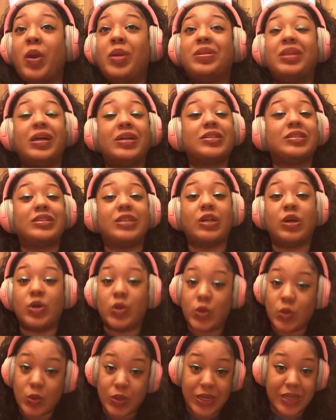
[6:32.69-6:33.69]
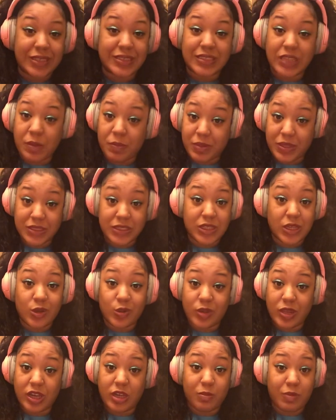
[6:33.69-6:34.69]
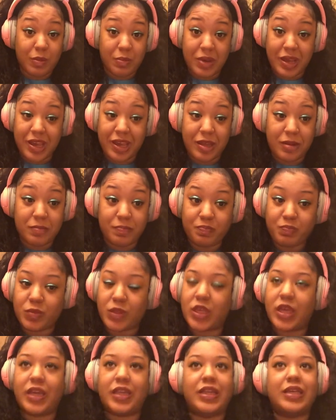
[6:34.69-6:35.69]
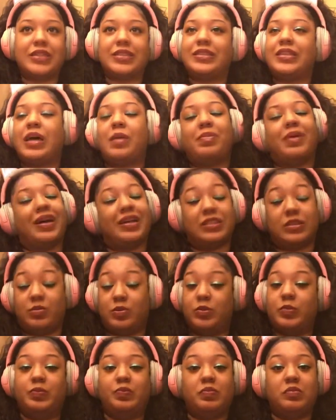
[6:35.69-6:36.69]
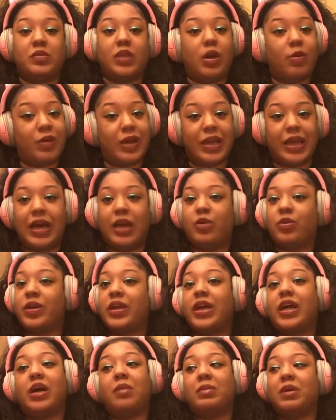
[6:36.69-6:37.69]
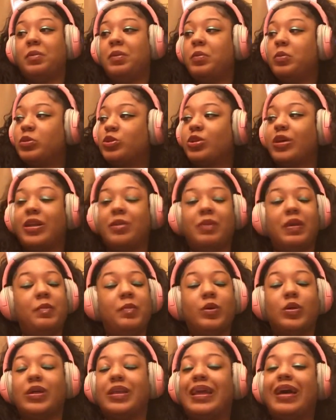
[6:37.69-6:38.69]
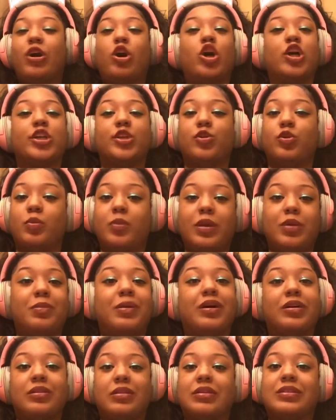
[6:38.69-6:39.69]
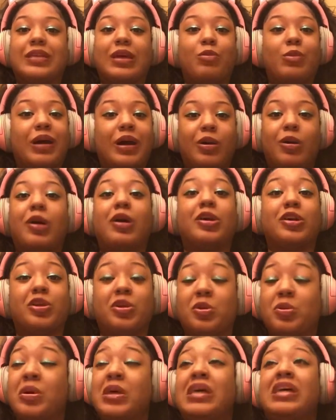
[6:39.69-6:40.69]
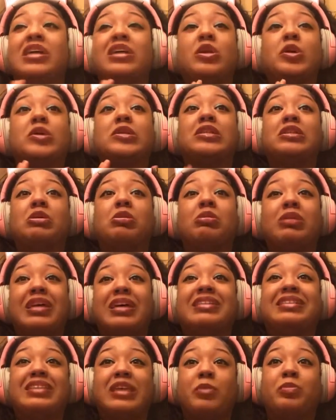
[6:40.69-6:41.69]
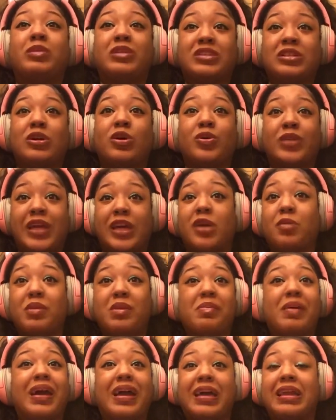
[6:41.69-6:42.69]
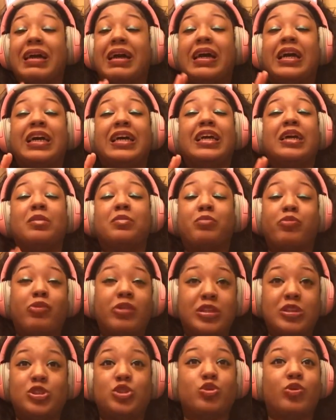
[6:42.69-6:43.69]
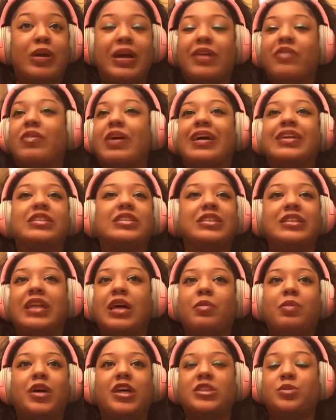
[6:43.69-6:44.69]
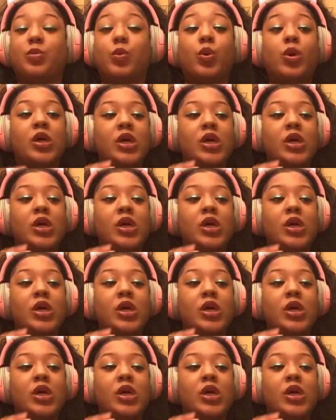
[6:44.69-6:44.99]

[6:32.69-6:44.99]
There's no Led Zeppelin song that could be bad. Okay? That is not possible. All right, I don't care how many people try. People cannot argue with me about this. I will out argue. There is no Led Zeppelin song that could be bad. I am pretty sure. I, it's not possible.